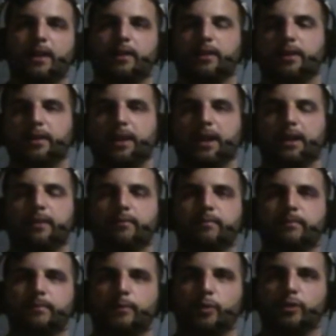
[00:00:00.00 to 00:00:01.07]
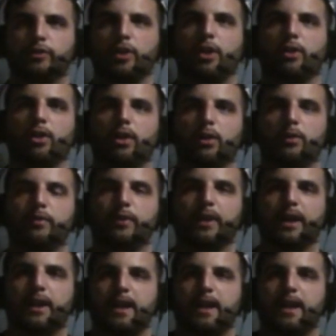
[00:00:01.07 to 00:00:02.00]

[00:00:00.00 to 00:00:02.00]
oh, okay, we're starting all over again.